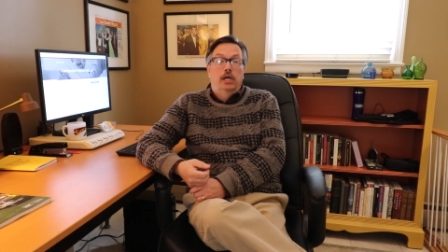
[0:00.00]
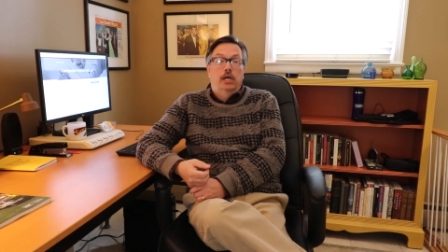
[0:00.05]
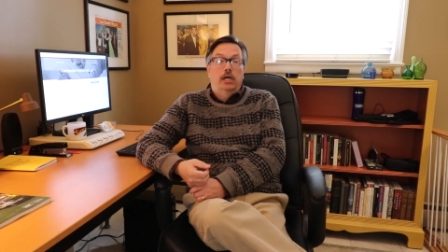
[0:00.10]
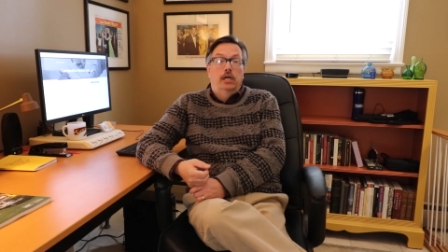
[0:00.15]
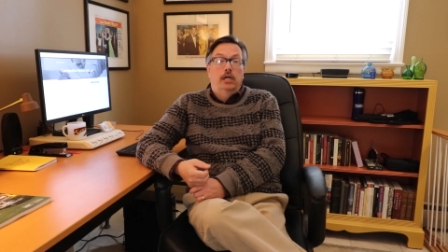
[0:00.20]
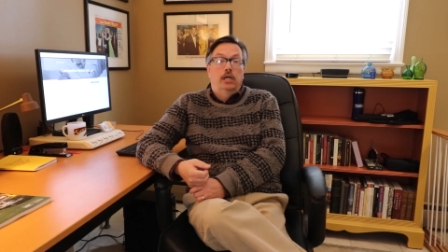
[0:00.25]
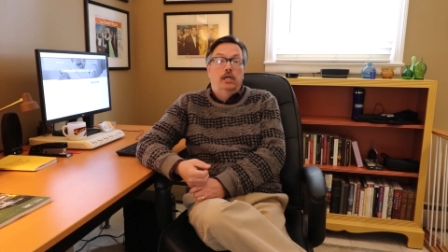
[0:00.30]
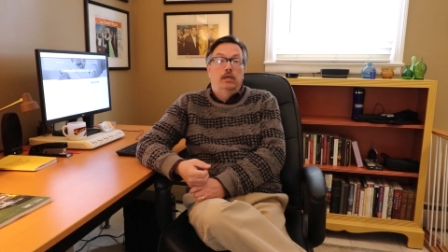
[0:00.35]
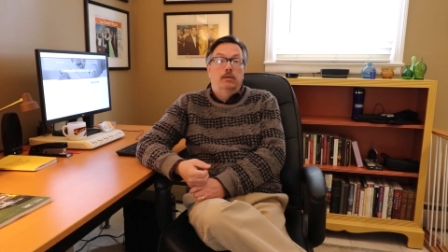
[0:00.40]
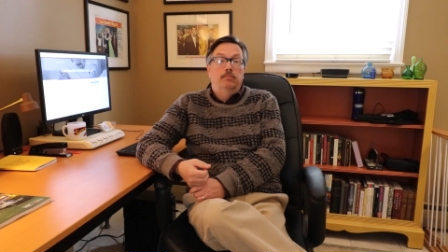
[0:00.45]

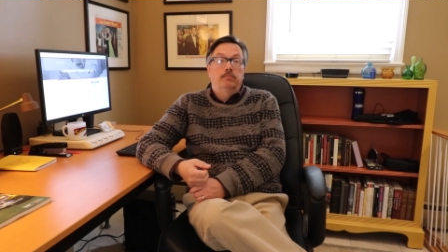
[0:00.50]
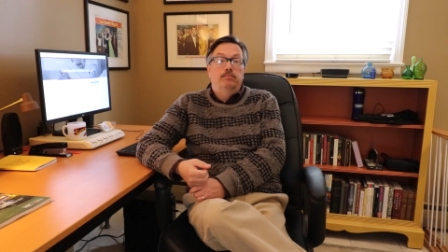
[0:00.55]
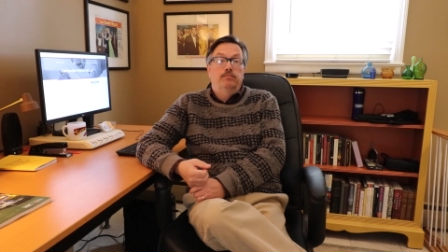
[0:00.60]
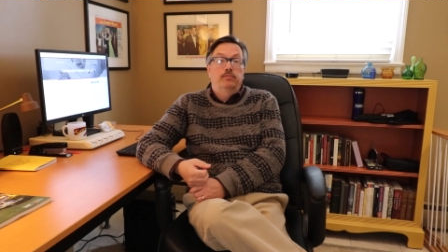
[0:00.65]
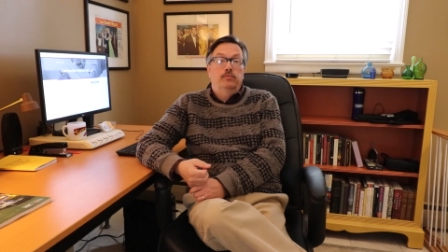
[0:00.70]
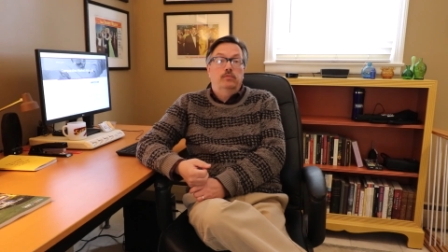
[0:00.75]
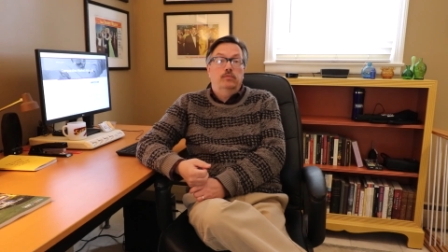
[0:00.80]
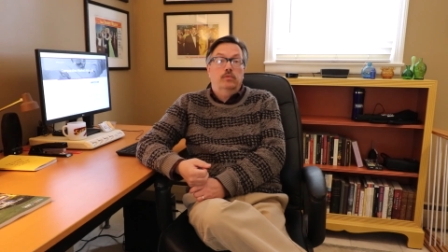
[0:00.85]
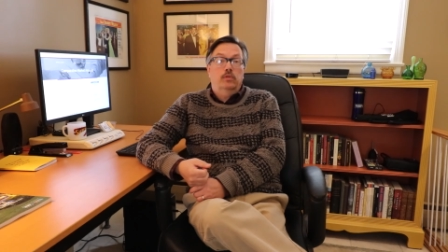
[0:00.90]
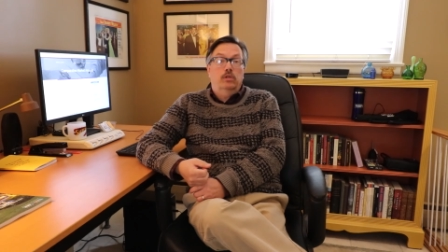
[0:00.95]
Our
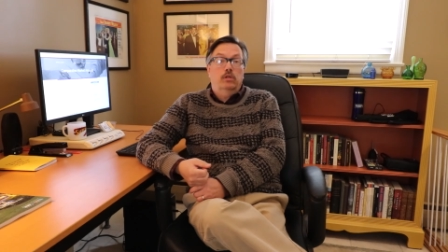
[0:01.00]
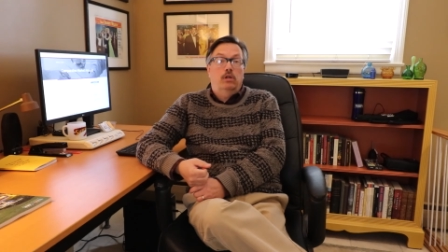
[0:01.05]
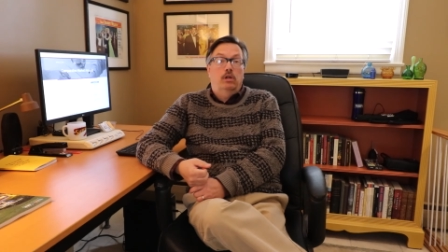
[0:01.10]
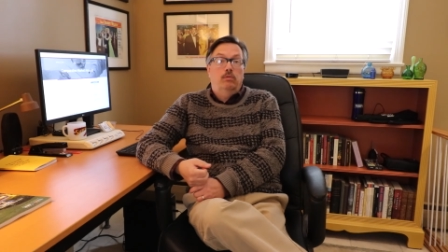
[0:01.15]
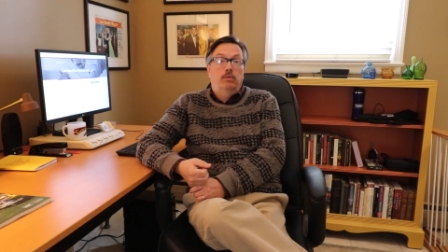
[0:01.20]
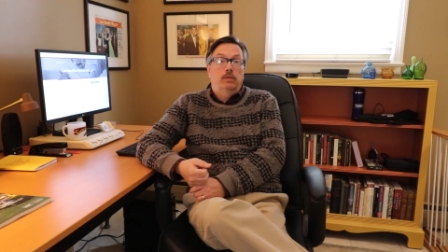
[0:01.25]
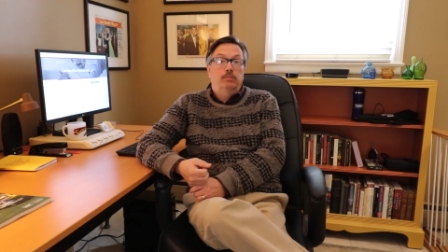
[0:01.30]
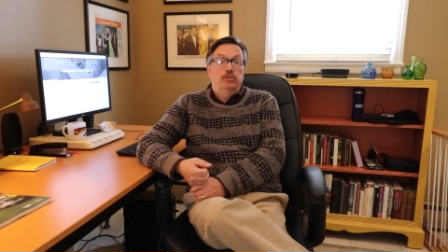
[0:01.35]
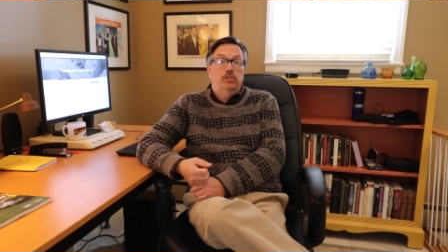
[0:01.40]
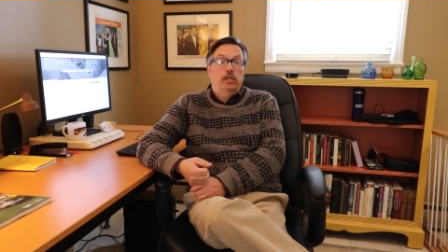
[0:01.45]

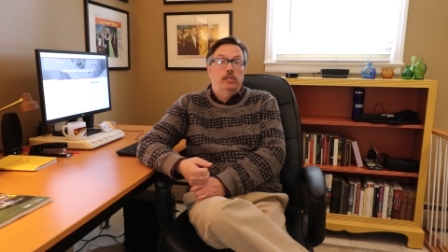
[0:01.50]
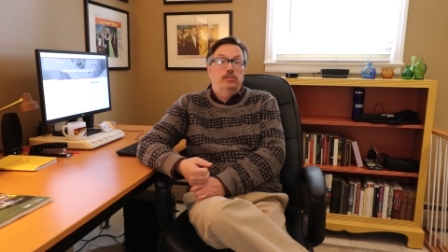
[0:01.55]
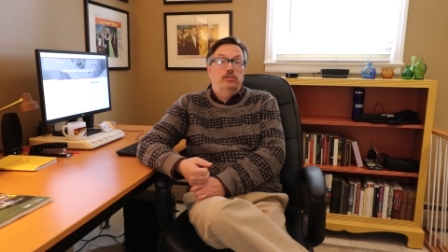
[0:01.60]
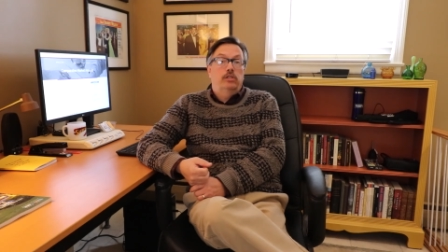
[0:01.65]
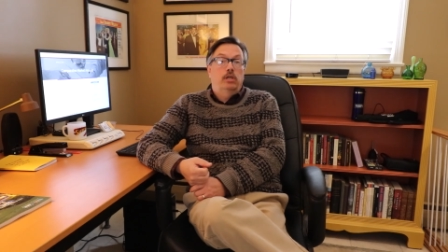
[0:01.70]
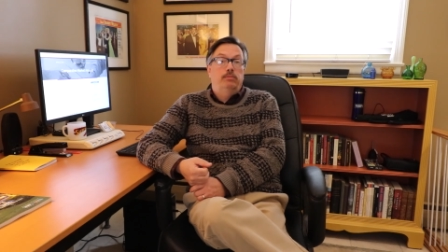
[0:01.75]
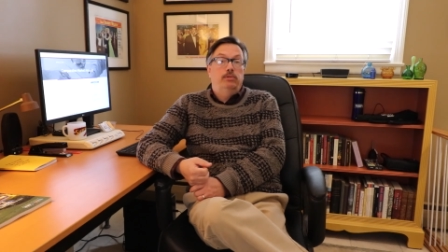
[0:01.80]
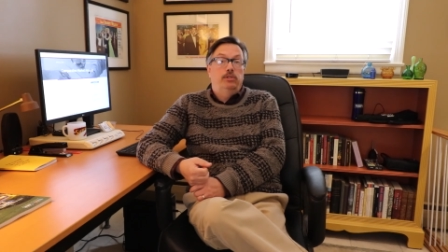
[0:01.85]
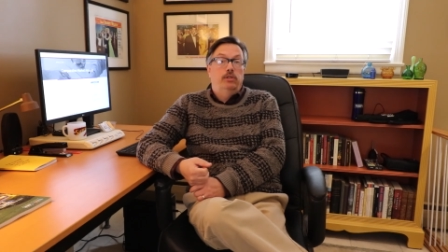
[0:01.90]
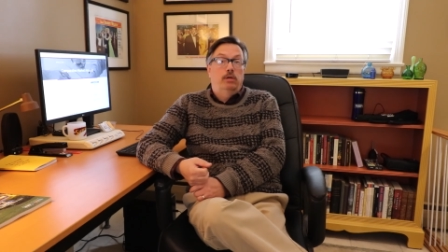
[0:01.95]
website's
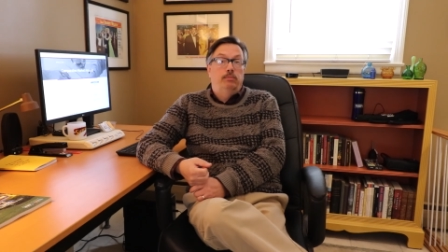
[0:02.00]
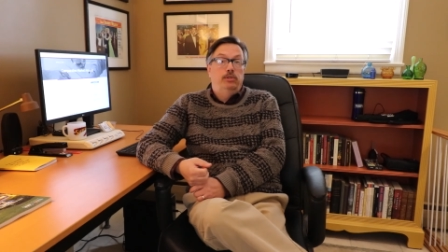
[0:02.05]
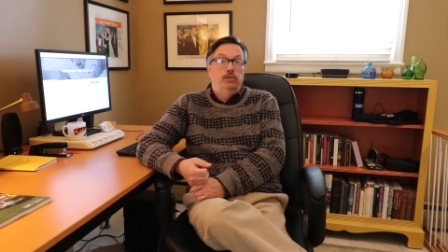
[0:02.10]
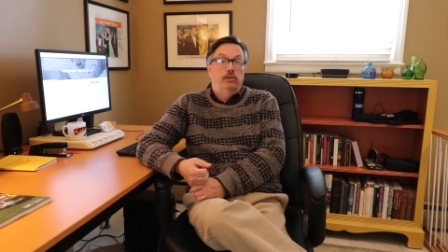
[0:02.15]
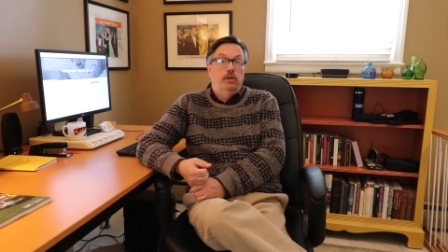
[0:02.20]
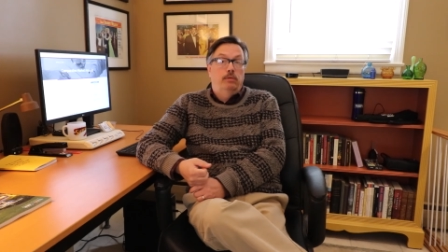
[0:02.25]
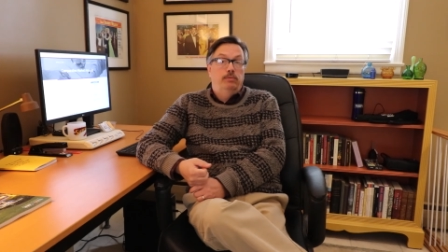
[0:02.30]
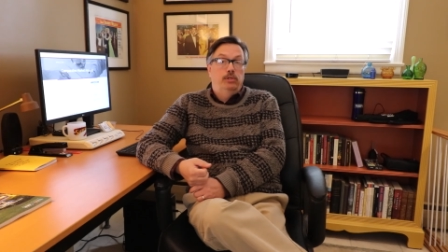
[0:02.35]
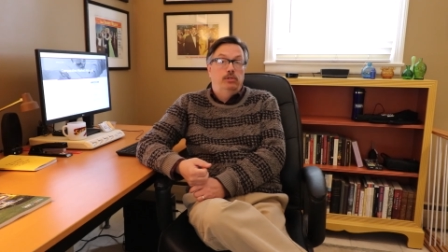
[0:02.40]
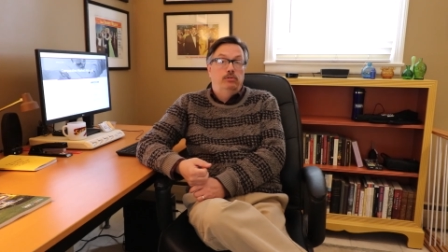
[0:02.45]

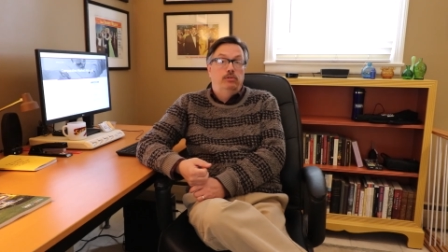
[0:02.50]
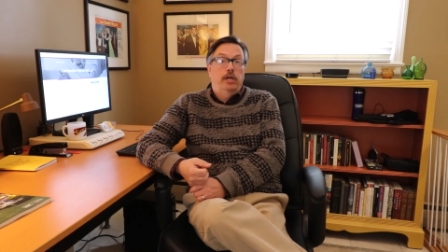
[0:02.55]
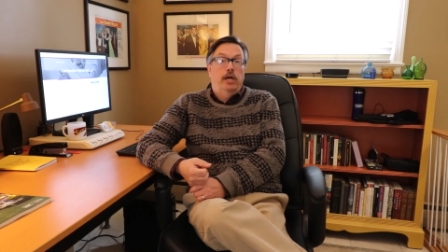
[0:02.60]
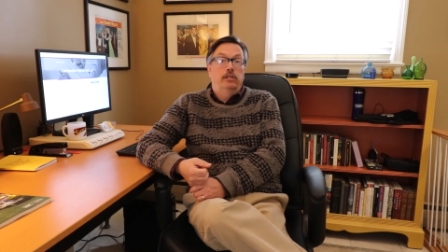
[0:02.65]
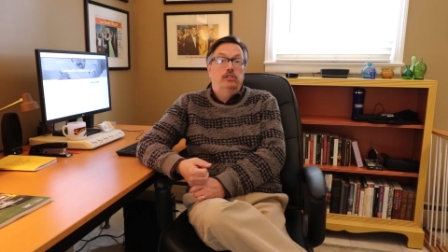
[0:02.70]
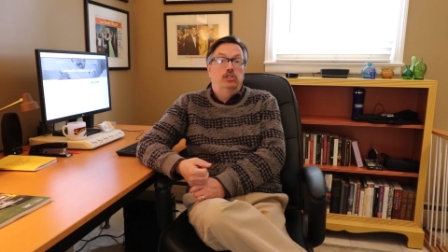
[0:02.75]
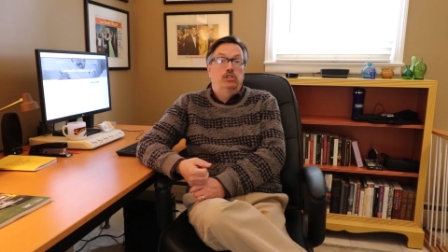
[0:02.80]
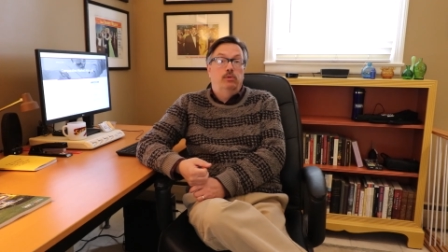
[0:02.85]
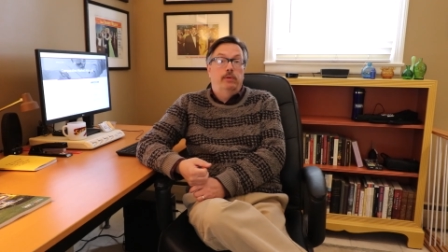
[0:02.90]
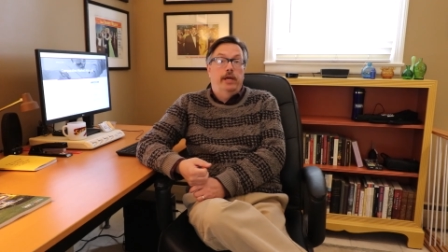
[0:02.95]

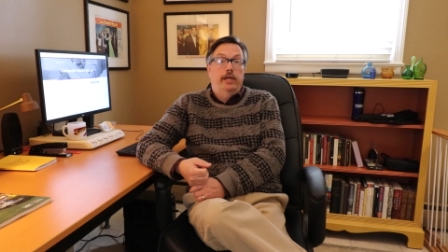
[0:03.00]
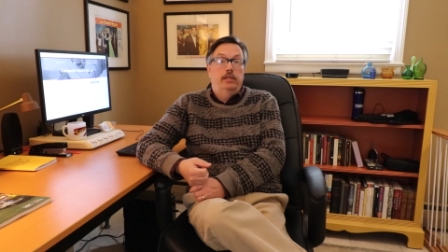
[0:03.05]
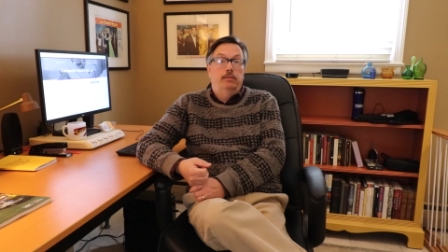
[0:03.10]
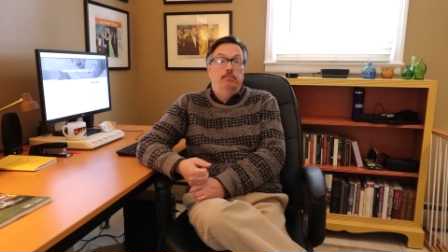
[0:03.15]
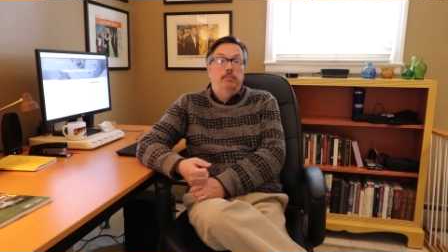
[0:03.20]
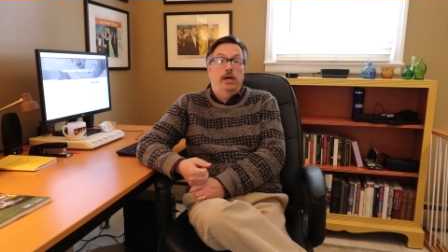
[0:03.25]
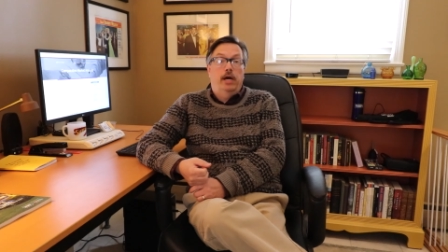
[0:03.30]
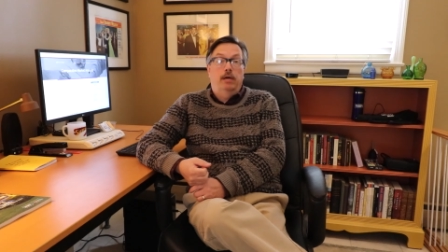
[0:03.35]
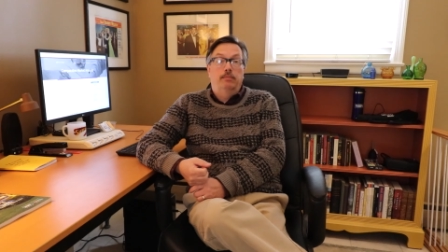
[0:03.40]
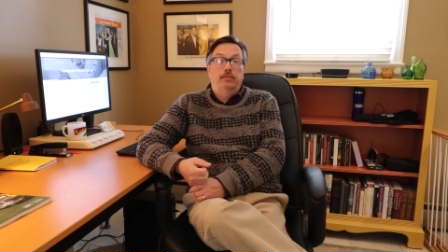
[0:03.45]

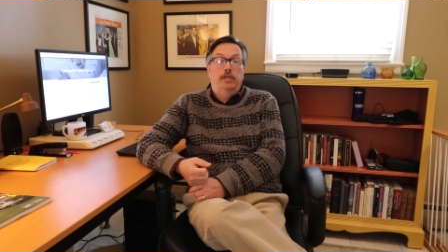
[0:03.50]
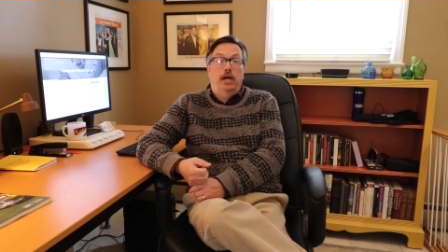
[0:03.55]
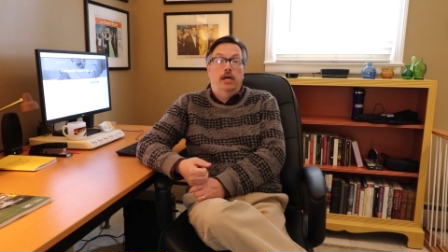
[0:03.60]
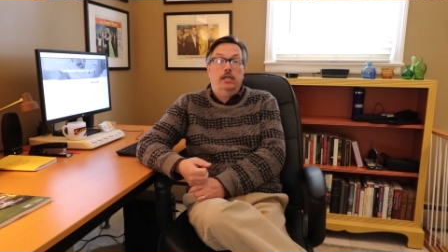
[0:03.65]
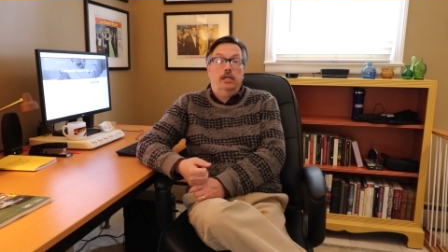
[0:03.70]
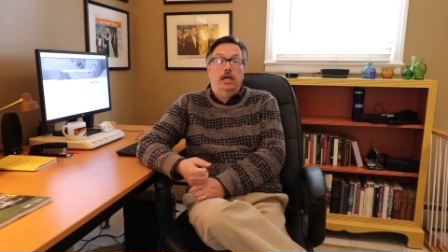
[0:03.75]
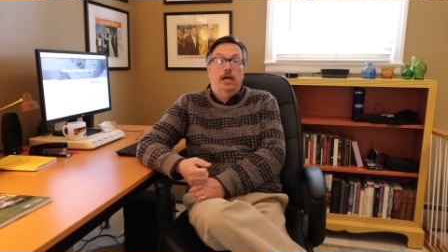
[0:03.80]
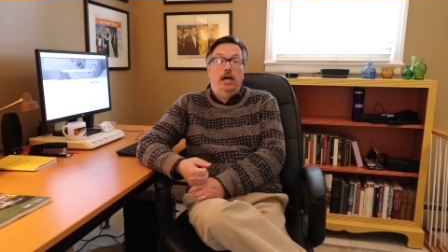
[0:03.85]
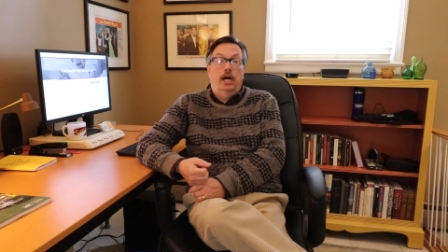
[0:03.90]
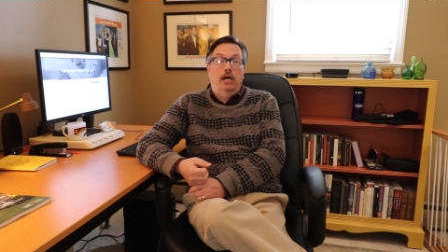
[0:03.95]

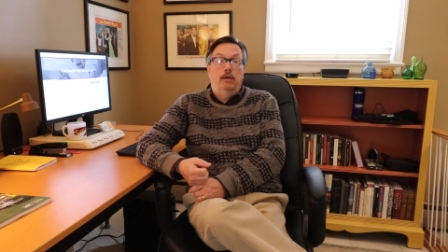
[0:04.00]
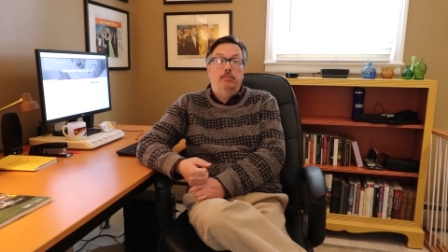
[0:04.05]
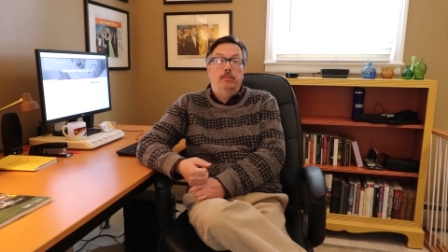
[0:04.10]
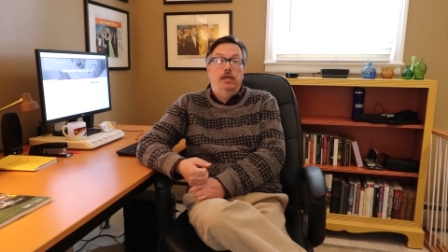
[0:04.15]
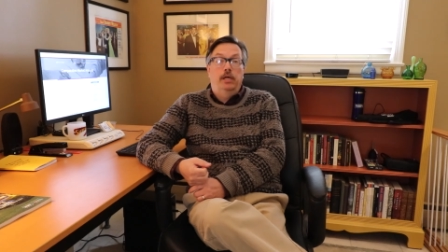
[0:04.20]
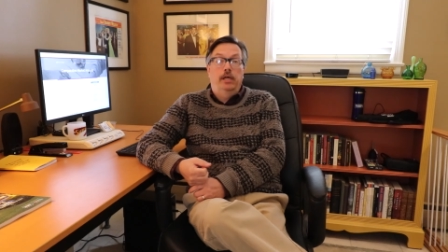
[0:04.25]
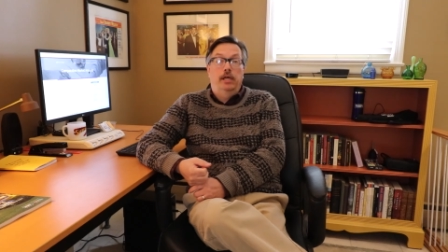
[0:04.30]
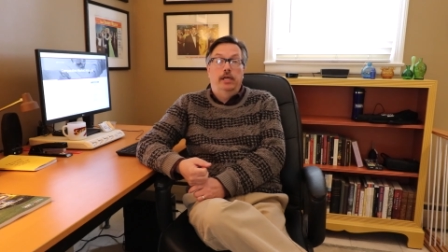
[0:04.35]
www.joannandbob.com,